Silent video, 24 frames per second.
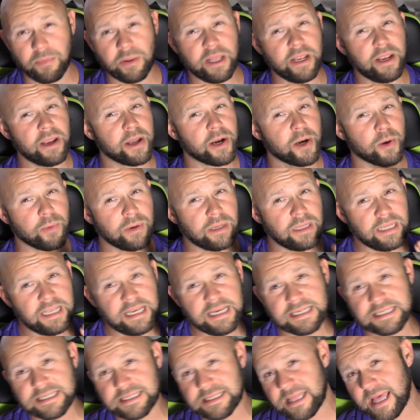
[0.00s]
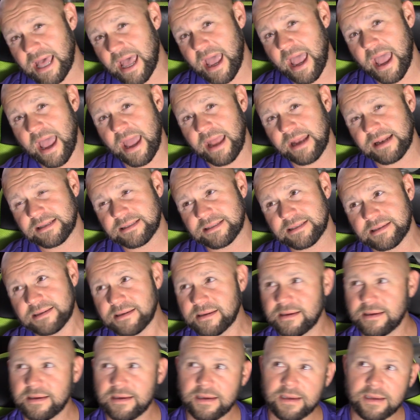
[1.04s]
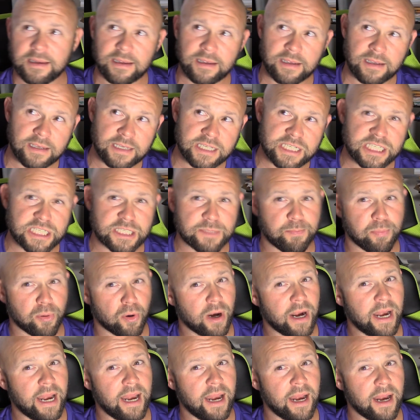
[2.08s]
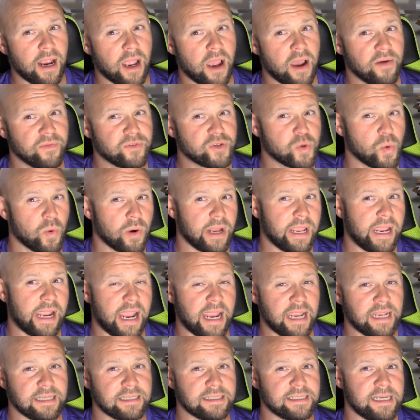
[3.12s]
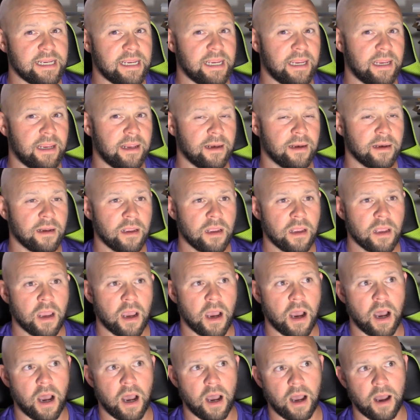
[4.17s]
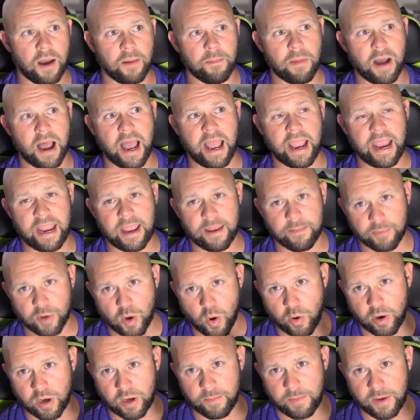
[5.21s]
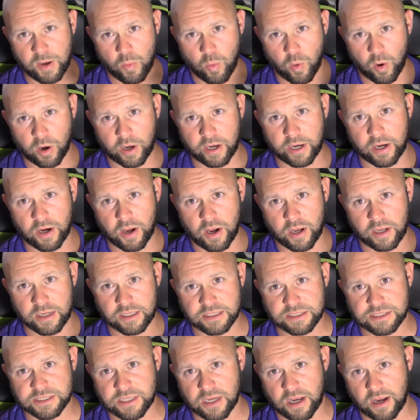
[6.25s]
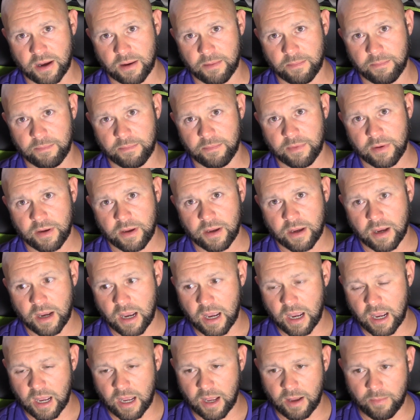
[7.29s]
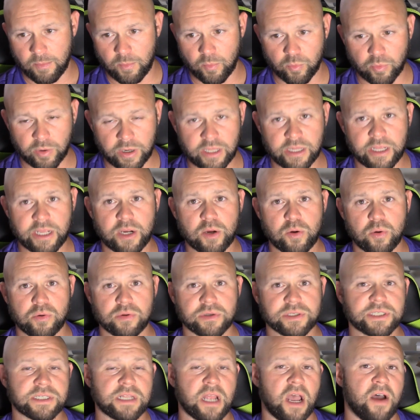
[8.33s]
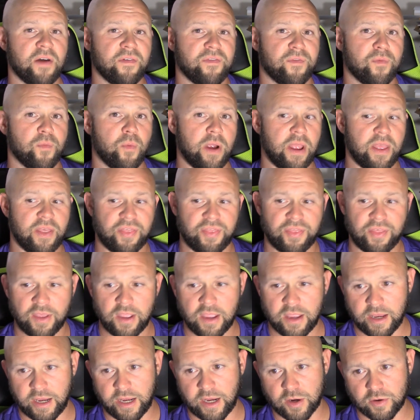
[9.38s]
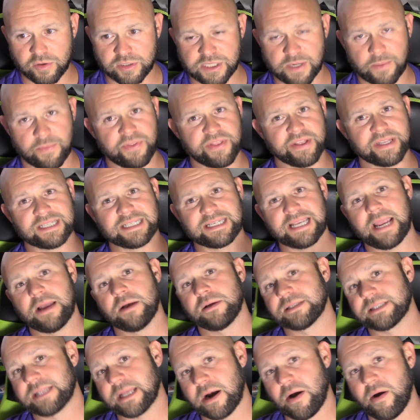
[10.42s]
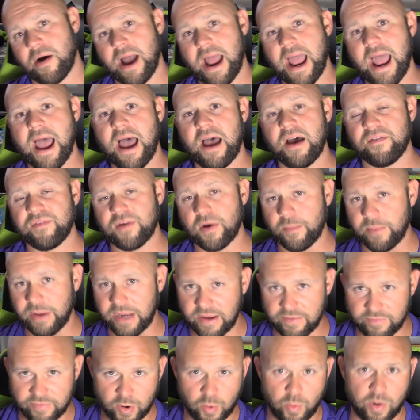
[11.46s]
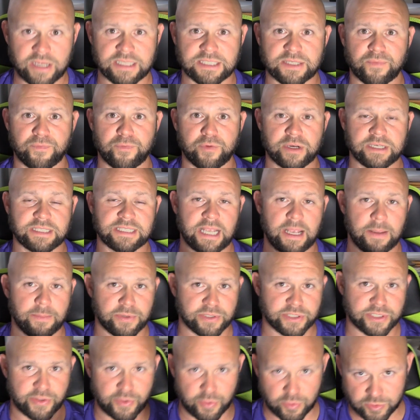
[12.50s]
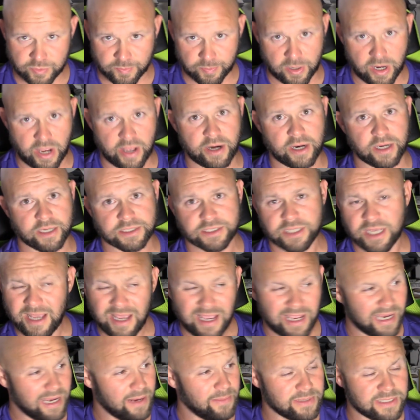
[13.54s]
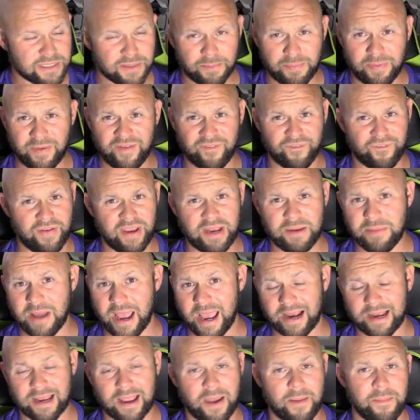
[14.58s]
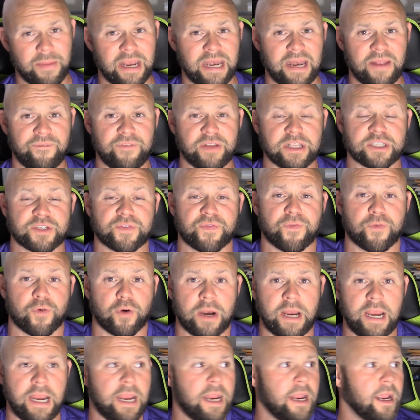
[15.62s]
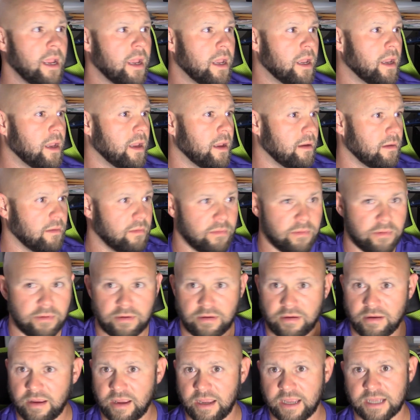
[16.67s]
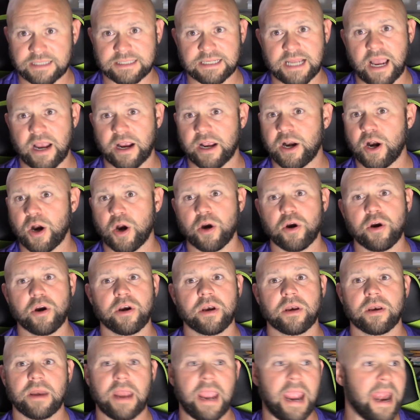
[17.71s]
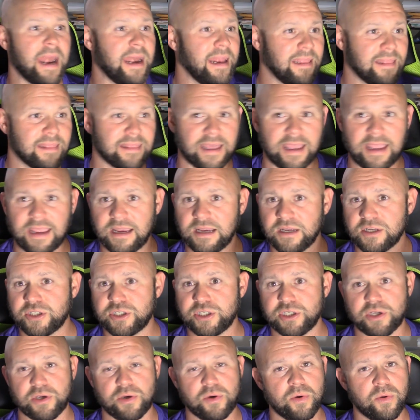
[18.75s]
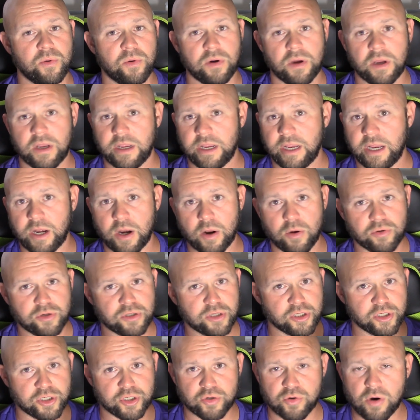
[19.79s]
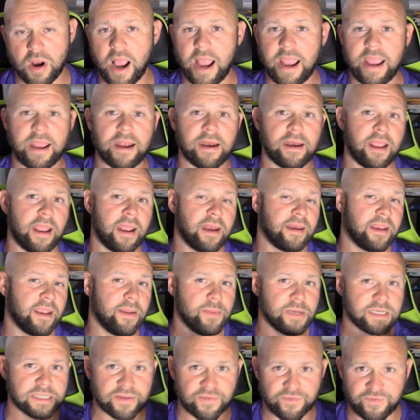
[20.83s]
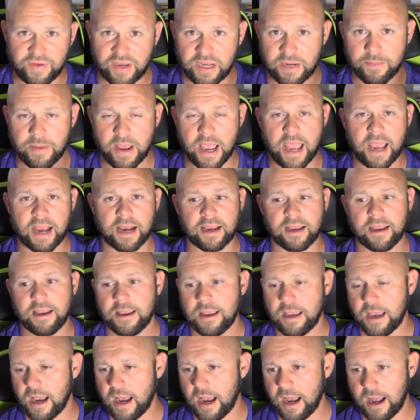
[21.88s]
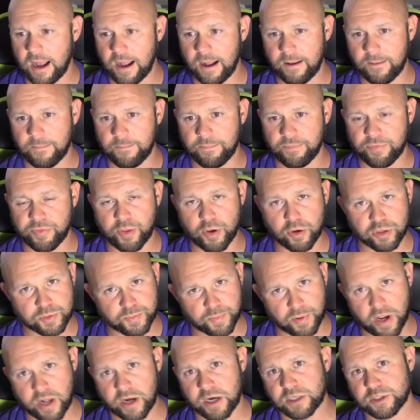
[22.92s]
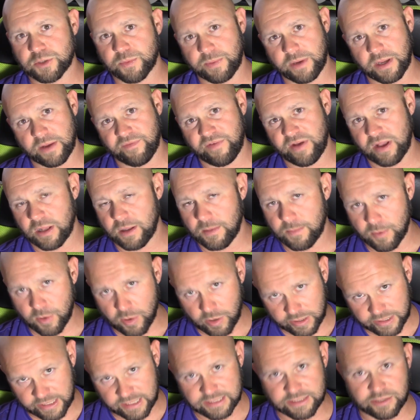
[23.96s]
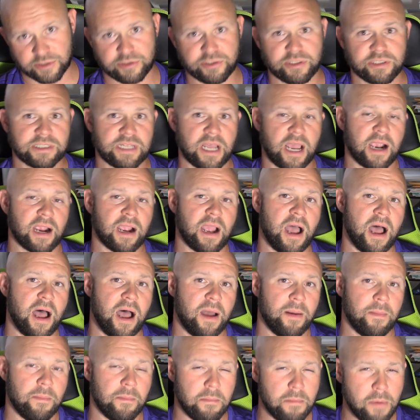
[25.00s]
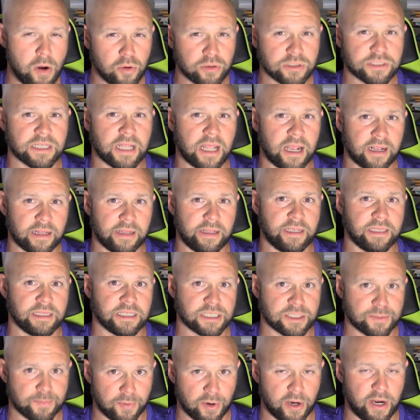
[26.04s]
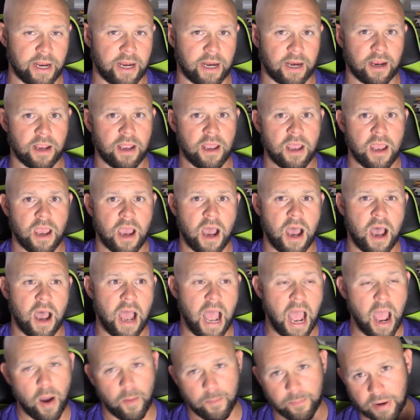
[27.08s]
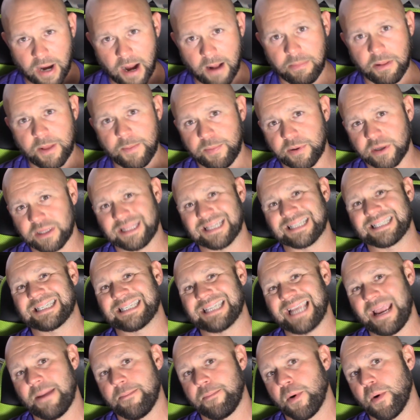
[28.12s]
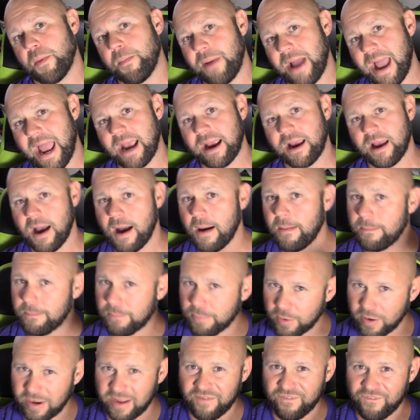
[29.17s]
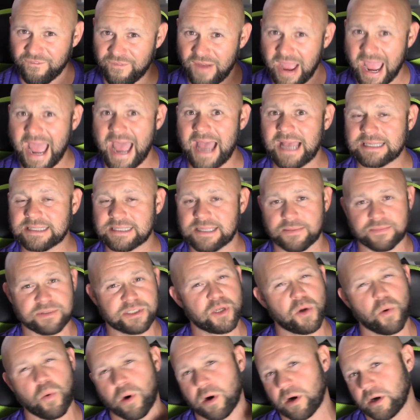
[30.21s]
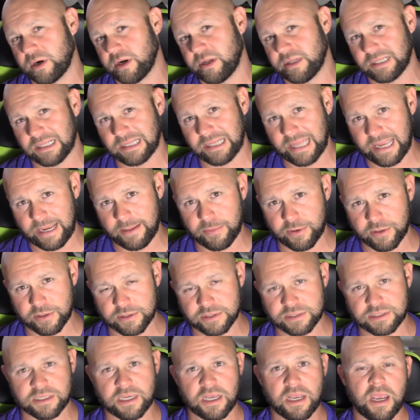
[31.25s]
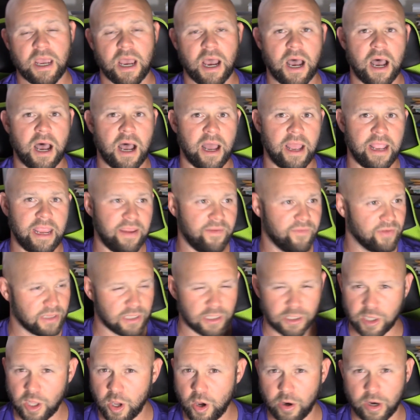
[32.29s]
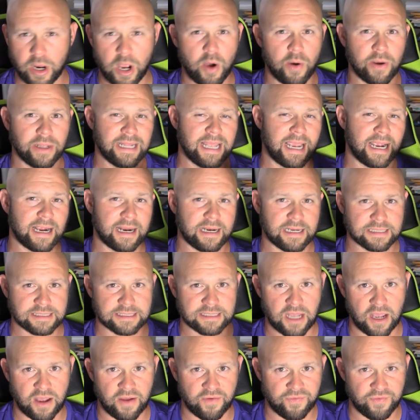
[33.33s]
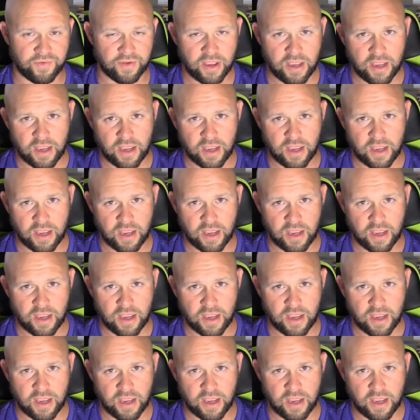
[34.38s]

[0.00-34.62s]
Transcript: going to release that spring of 2018. I am going to be working on some really cool stuff with, you know, some of the sales that I'll have. I'll be giving away some free samples of those products. Give me some feedback. I mean, if it's free, it's not going to hurt anything to, you know, to try it and give me some feedback. Those products will be available on DetailJuice.com most likely in the spring. I'll probably put the sample pack up pretty fast. I'm still working on the labels, even the logo and that kind of stuff